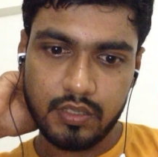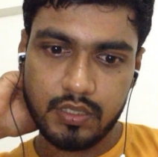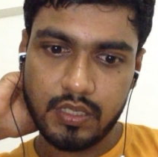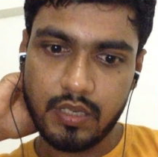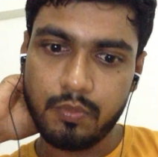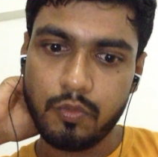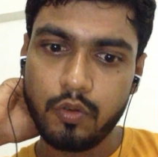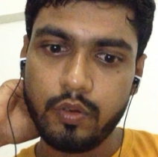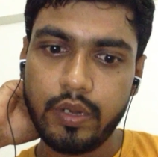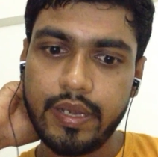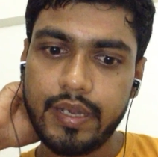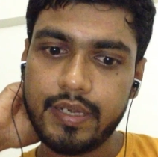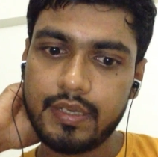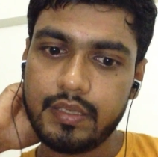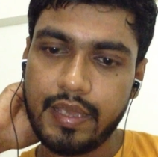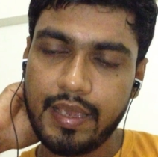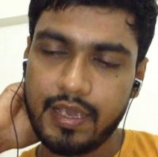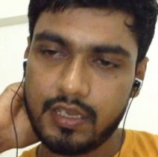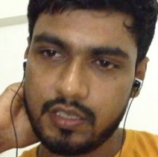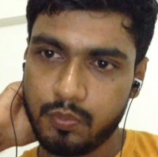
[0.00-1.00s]
simulate
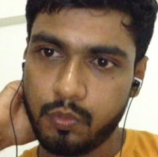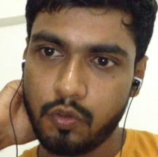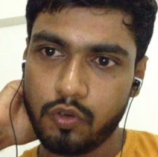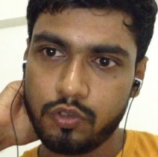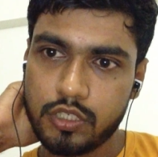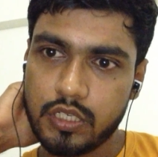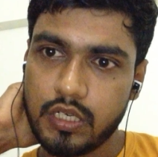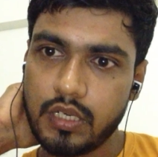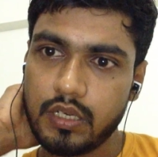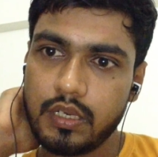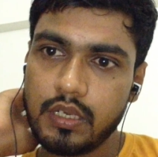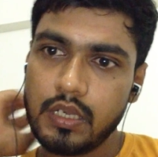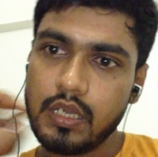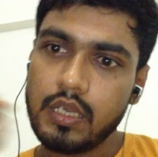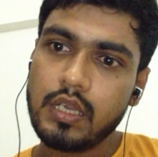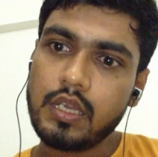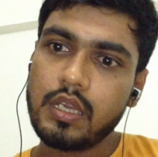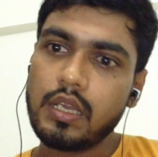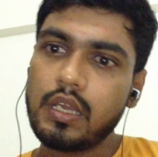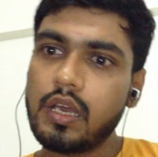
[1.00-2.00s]
the exposure
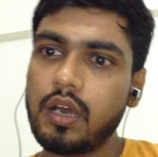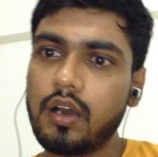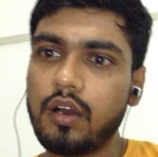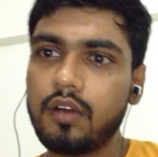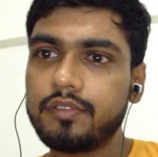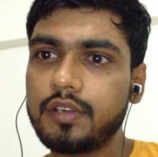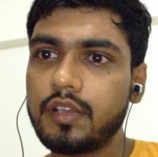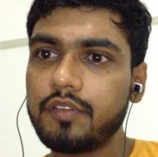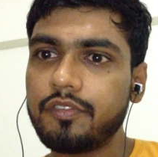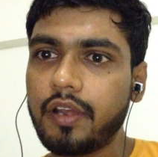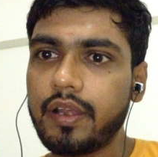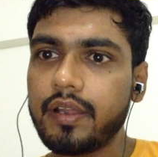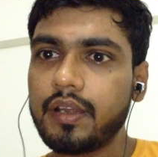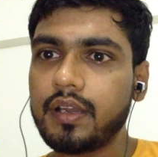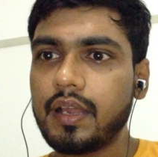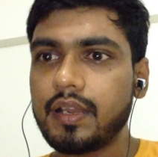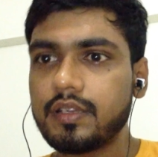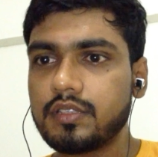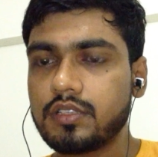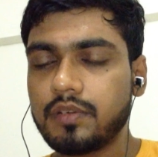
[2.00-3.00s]
of different
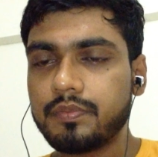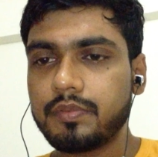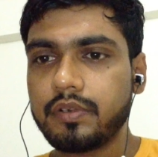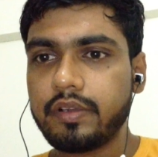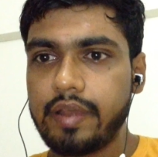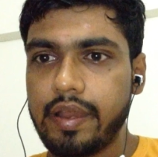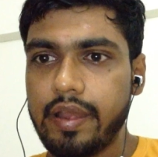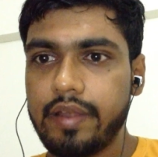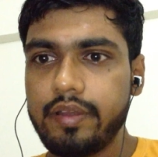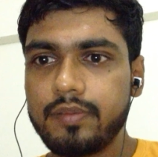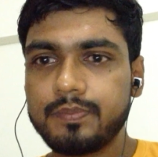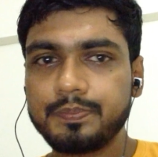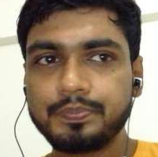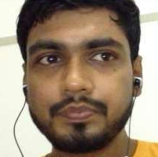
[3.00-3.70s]
kinds of trade.